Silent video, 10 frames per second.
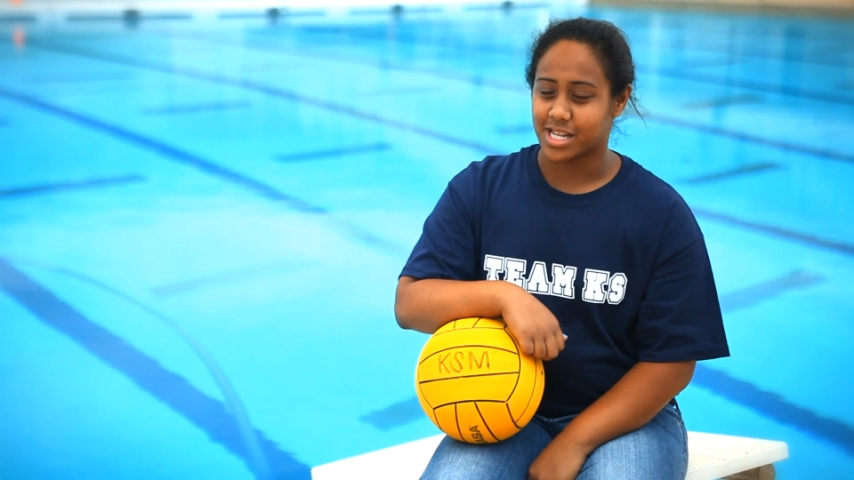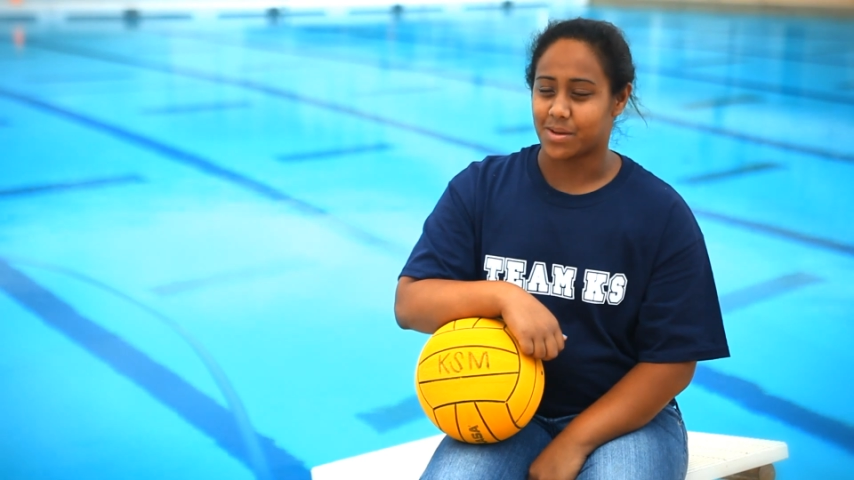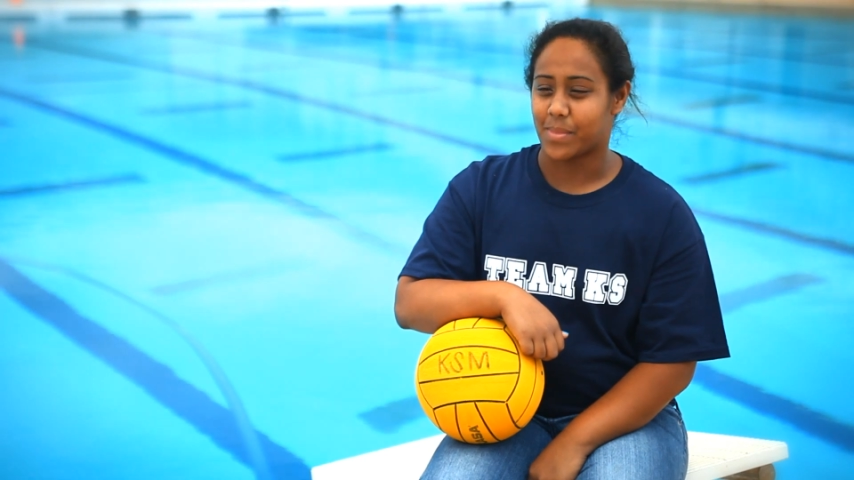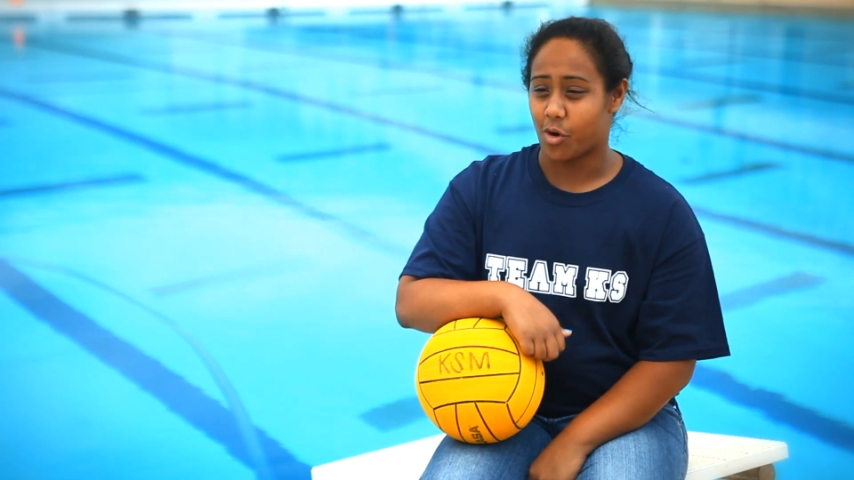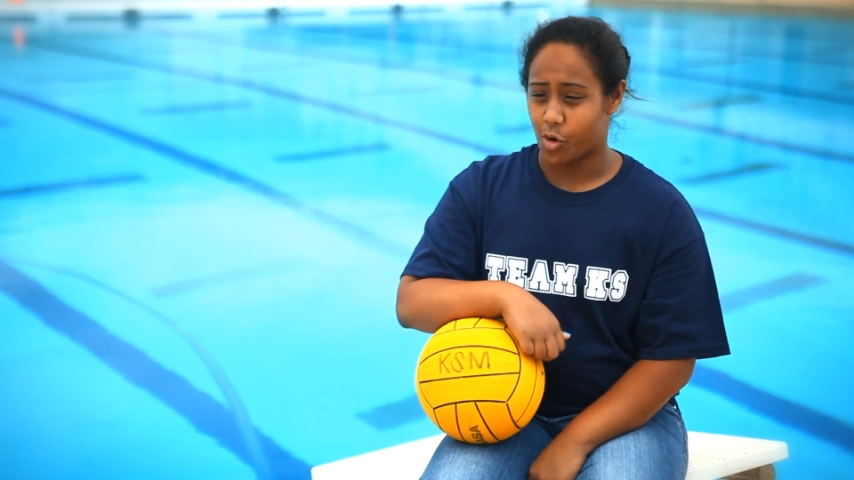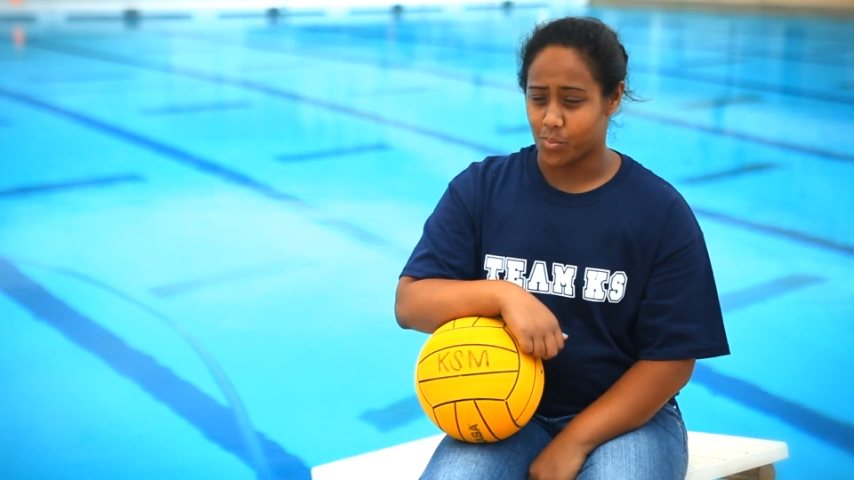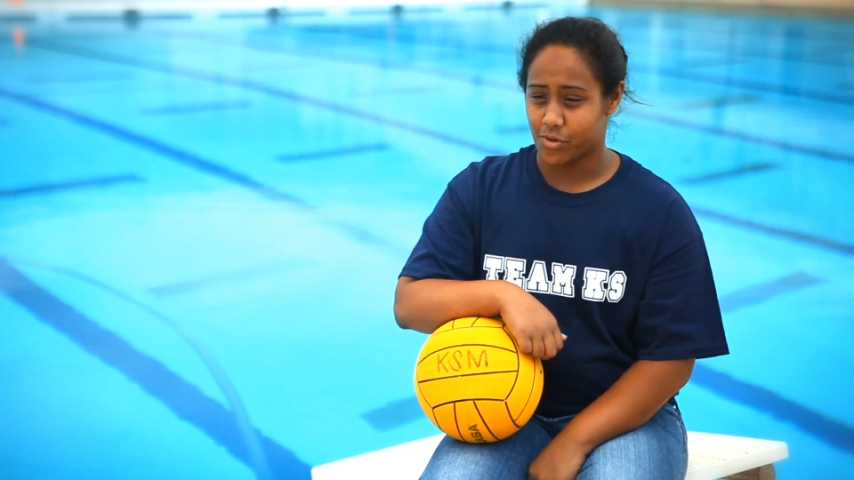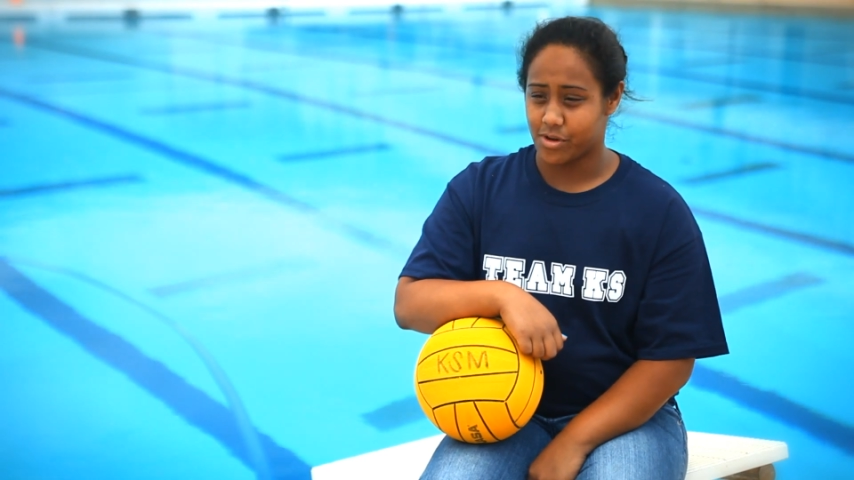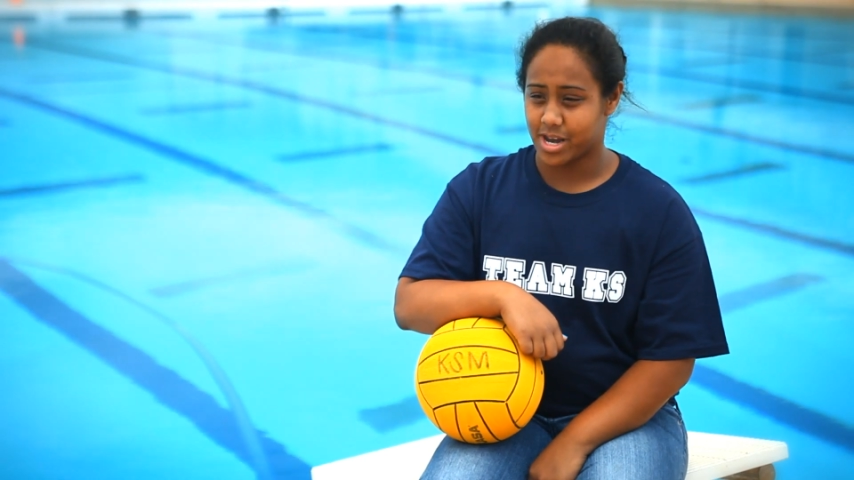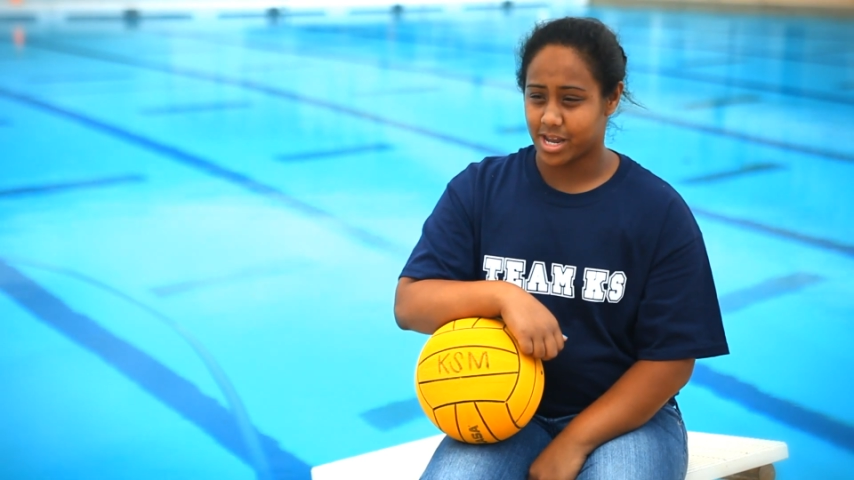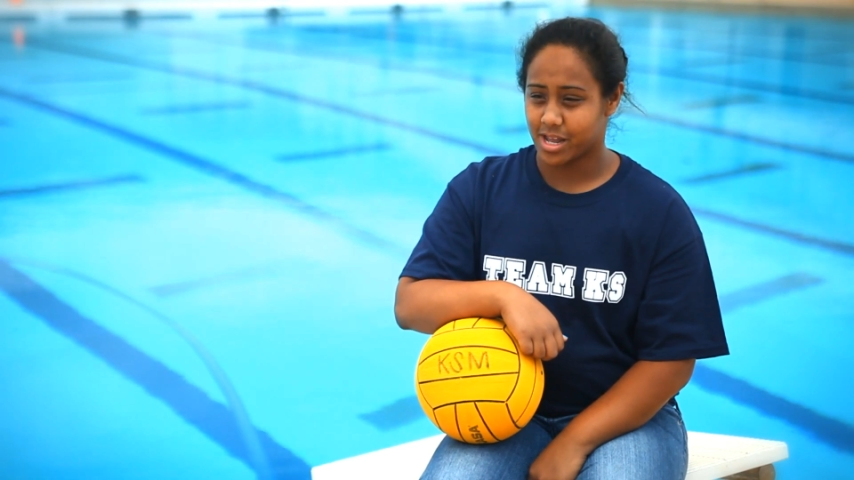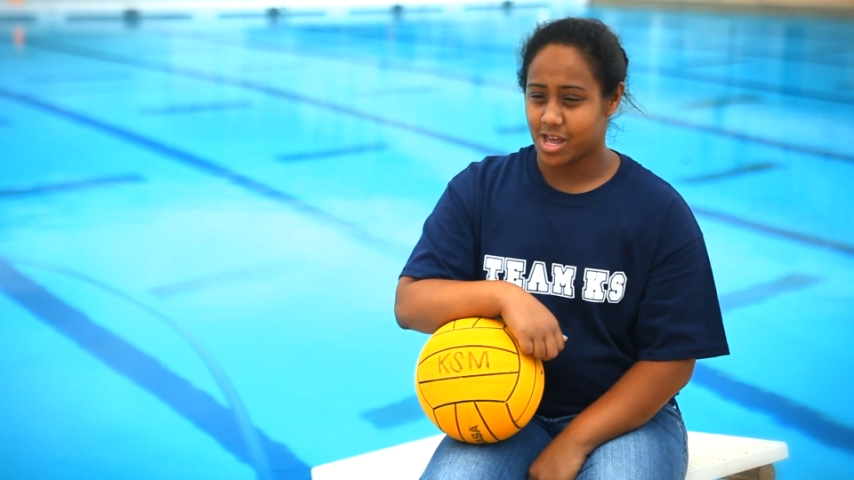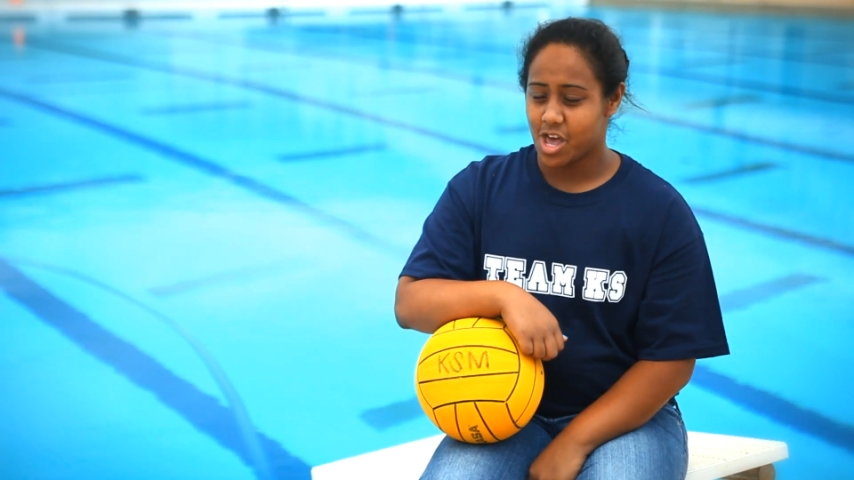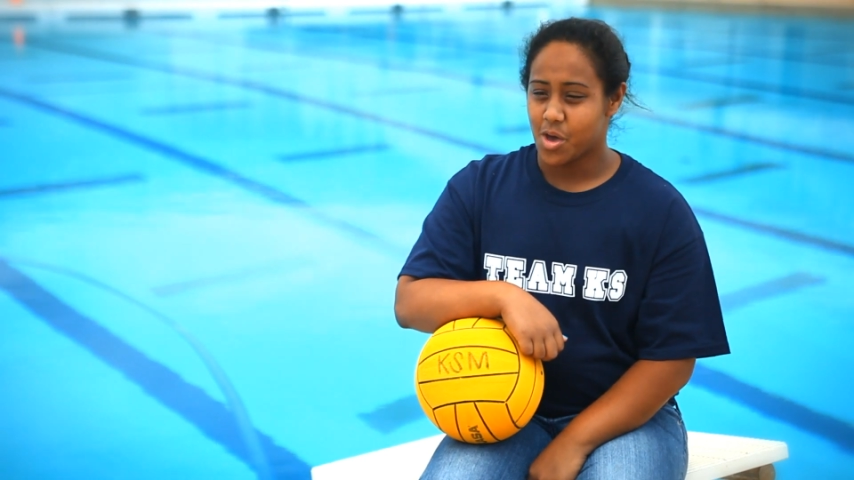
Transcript: It's like my home already.